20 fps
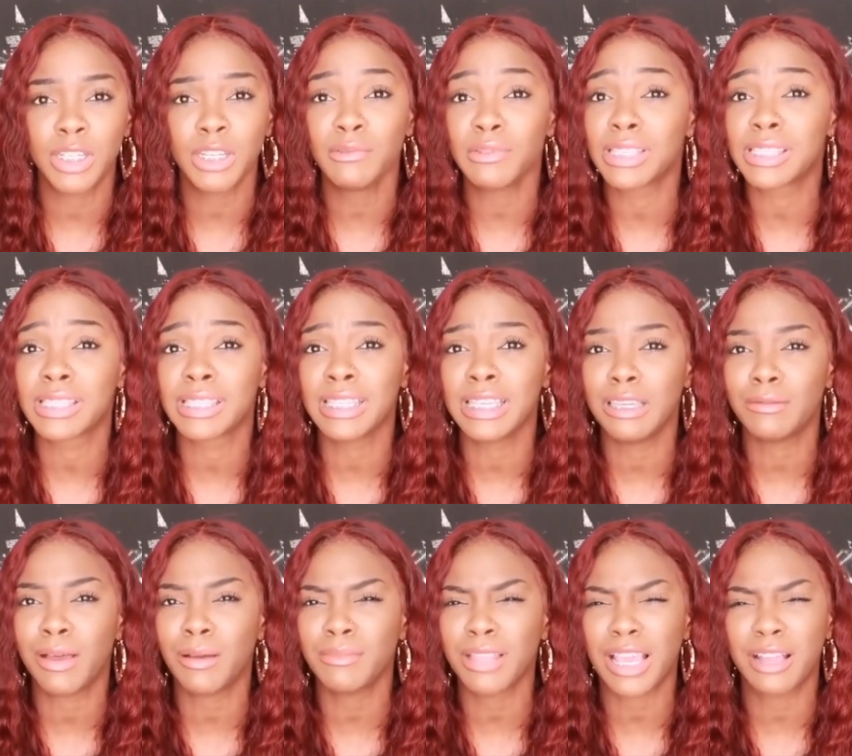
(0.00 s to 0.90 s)
She was
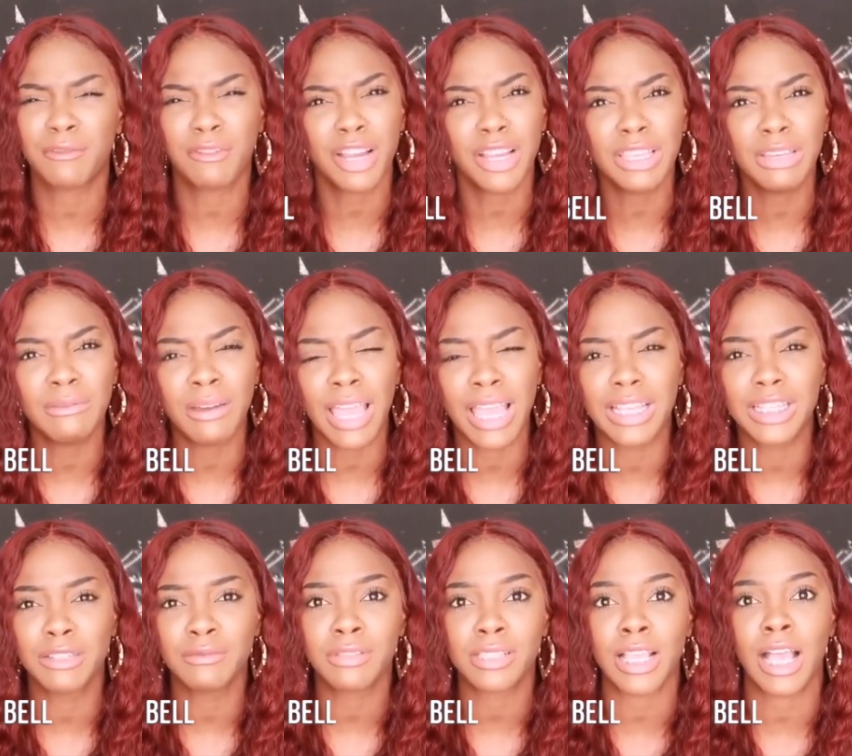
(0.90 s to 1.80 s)
asleep. I'm like, where you
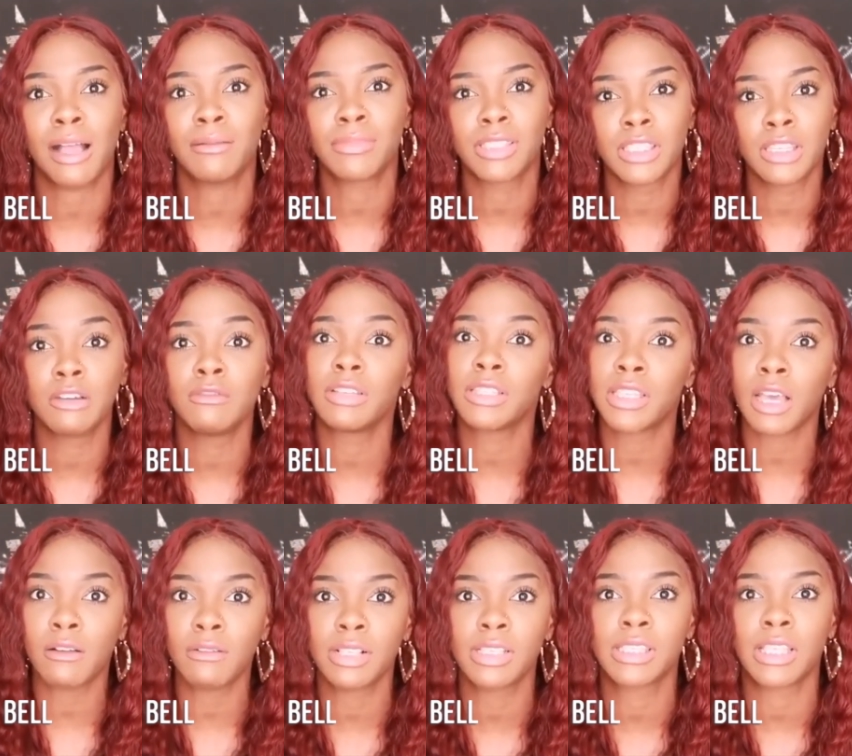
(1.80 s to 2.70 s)
at? She was like, I'm still with
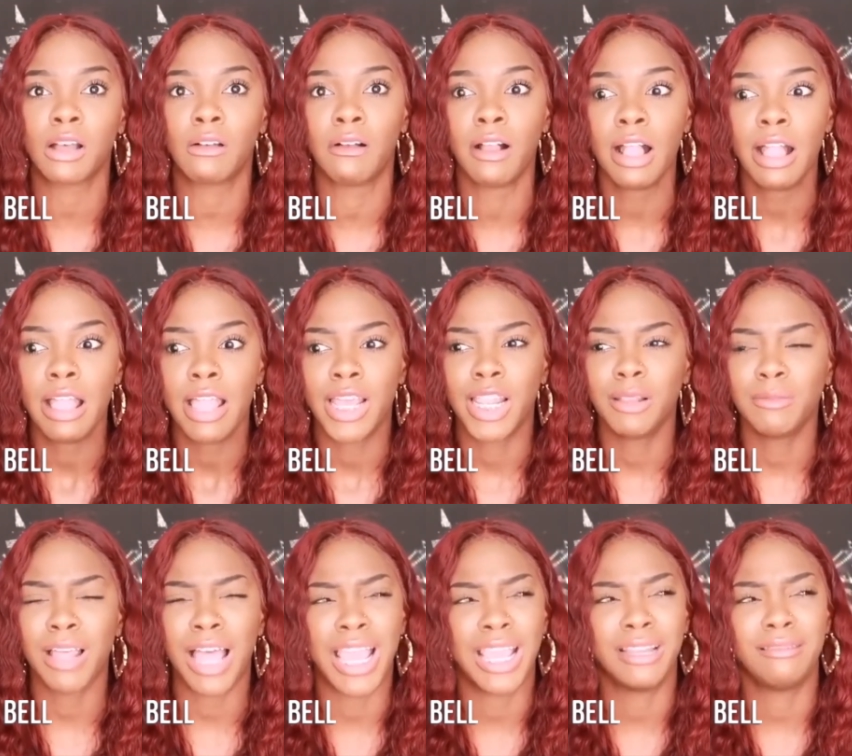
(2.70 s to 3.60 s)
so-and-so. And
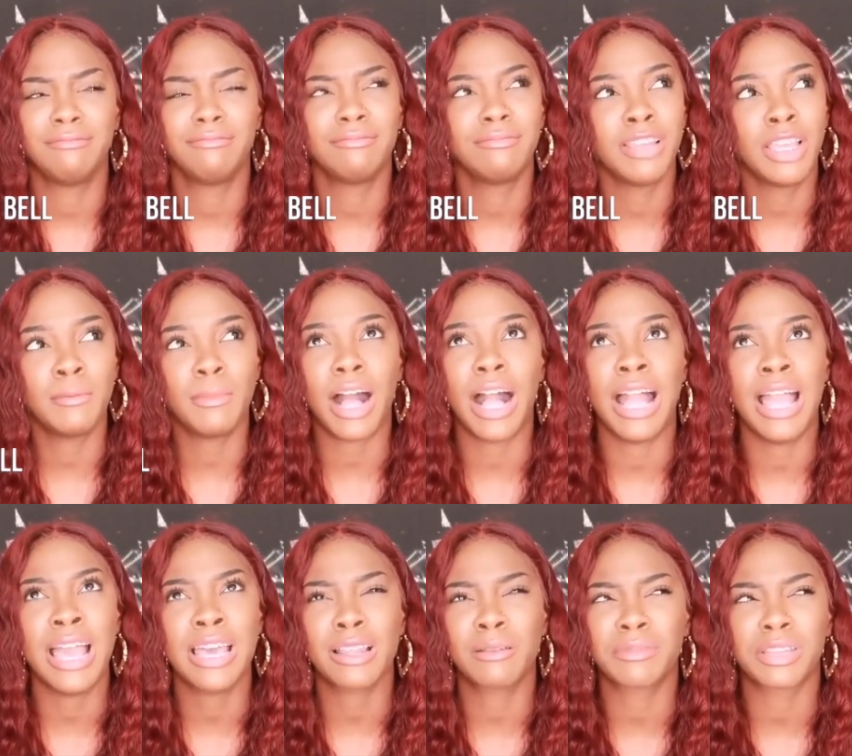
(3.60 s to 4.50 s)
I'm like, in my
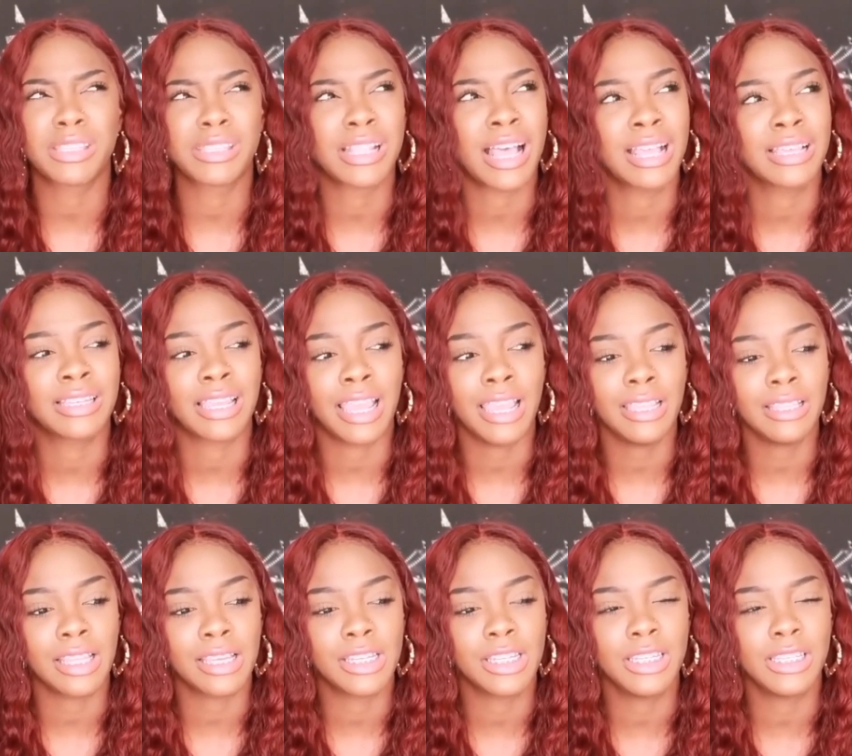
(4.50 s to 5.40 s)
head I'm just like,
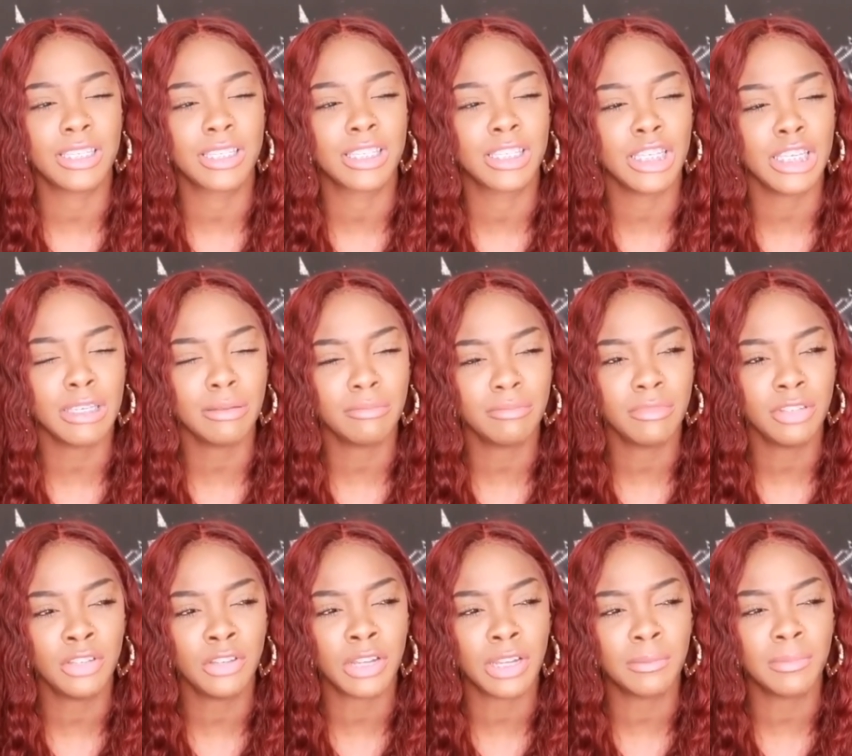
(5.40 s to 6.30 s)
dang, like she sleep.
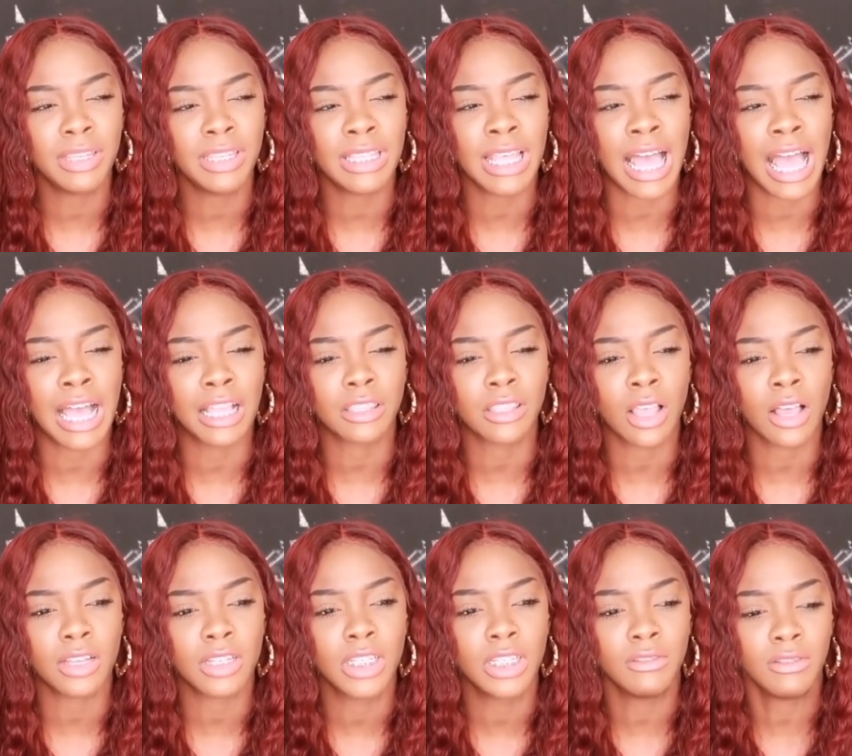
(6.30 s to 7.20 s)
You know what I mean? Like I
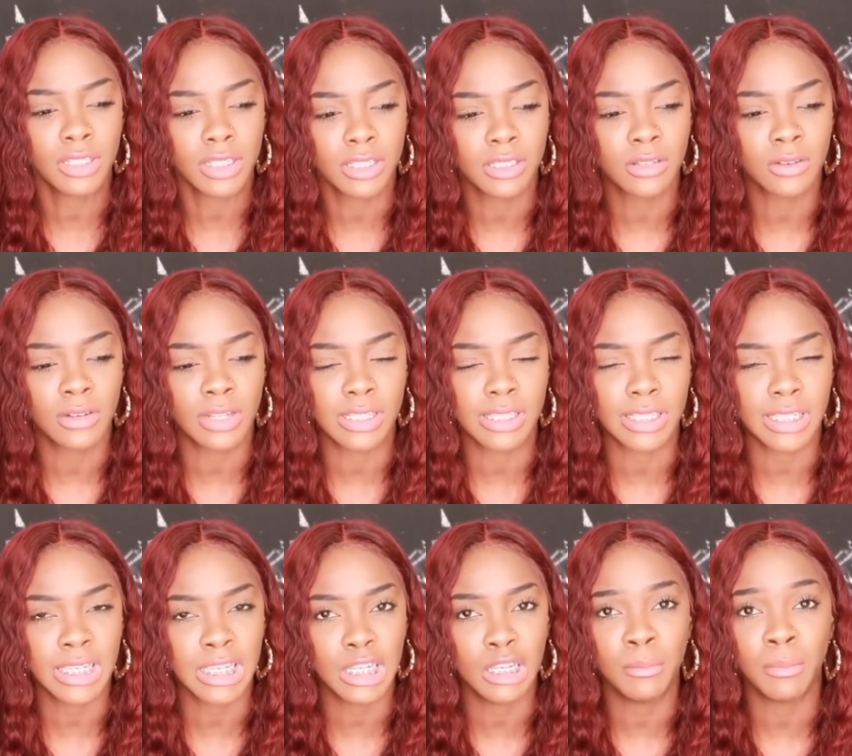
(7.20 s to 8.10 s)
thought she was just going
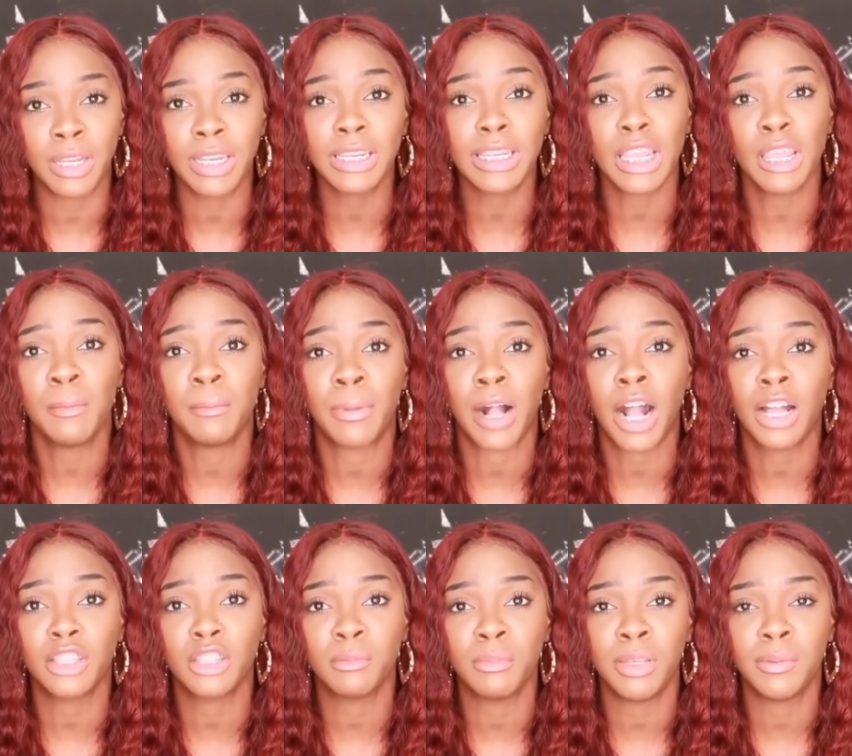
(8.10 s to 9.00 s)
to eat. But it didn't
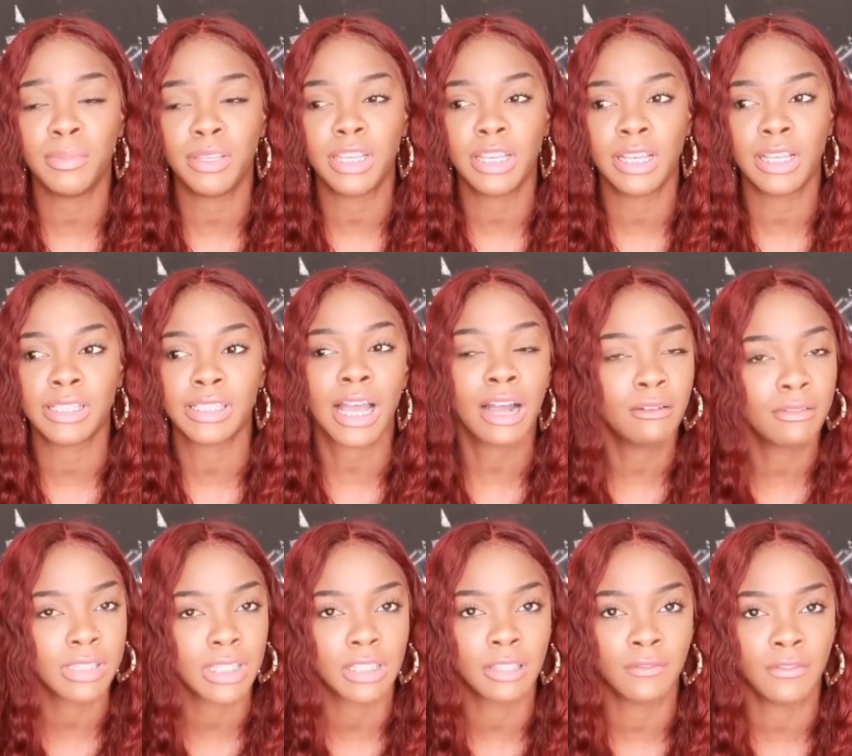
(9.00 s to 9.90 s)
bother me because I
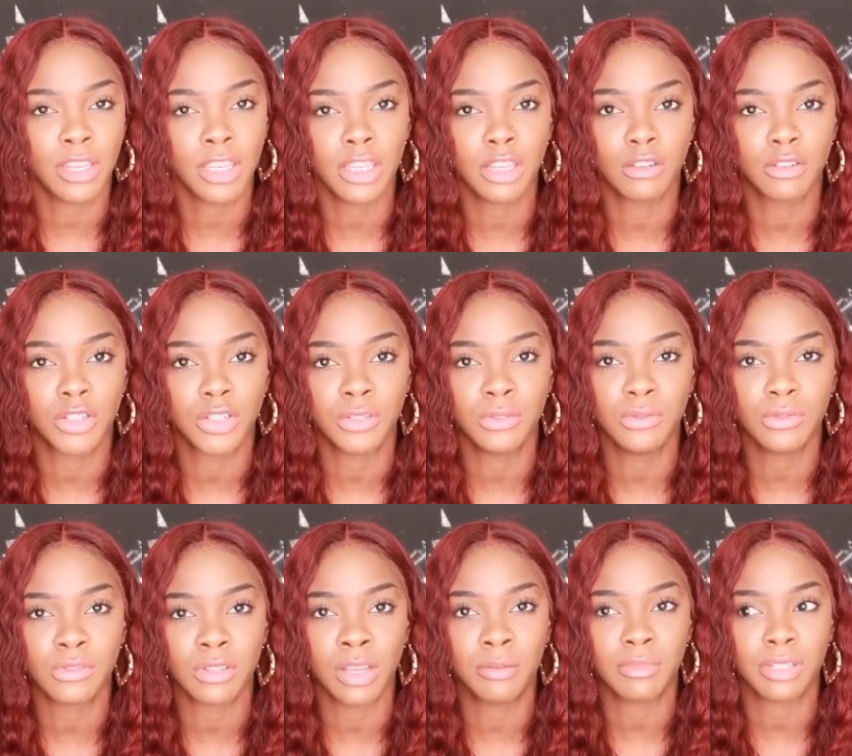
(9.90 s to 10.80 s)
was at the video
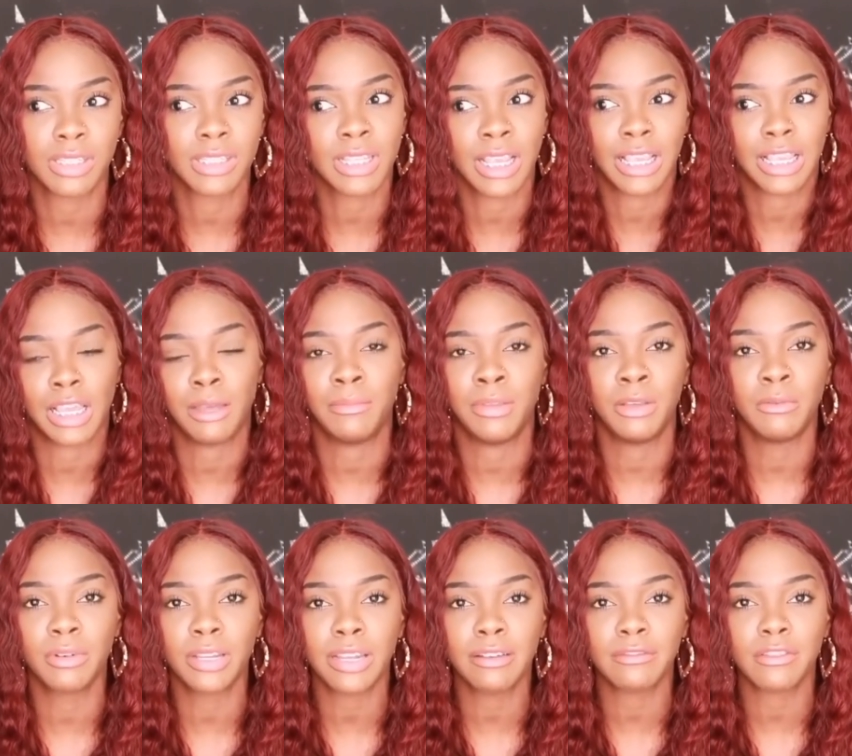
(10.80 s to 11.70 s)
shoot. So I'm just like, I
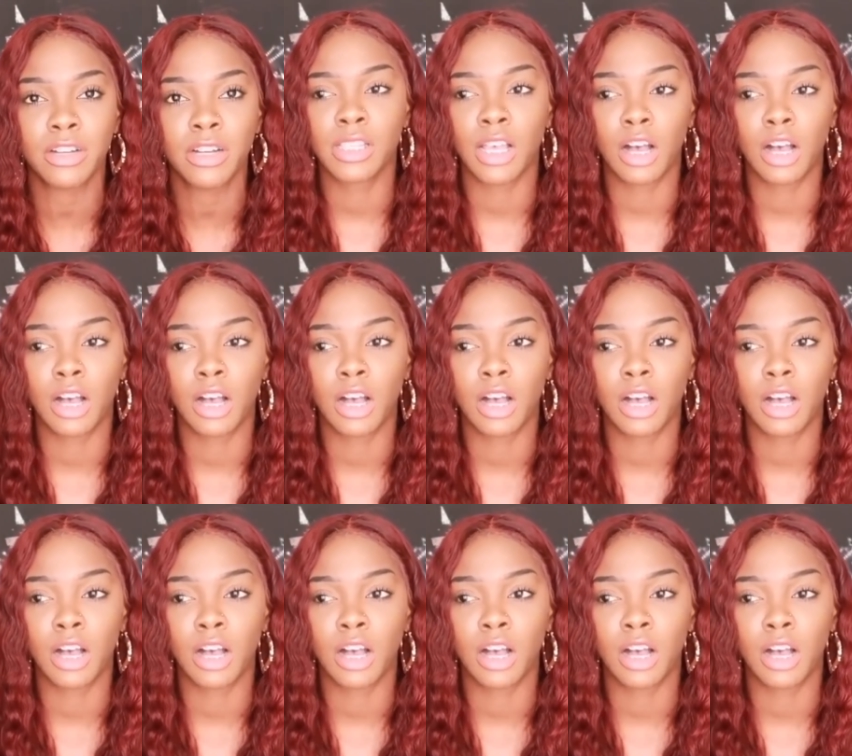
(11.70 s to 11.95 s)
mean, whatever.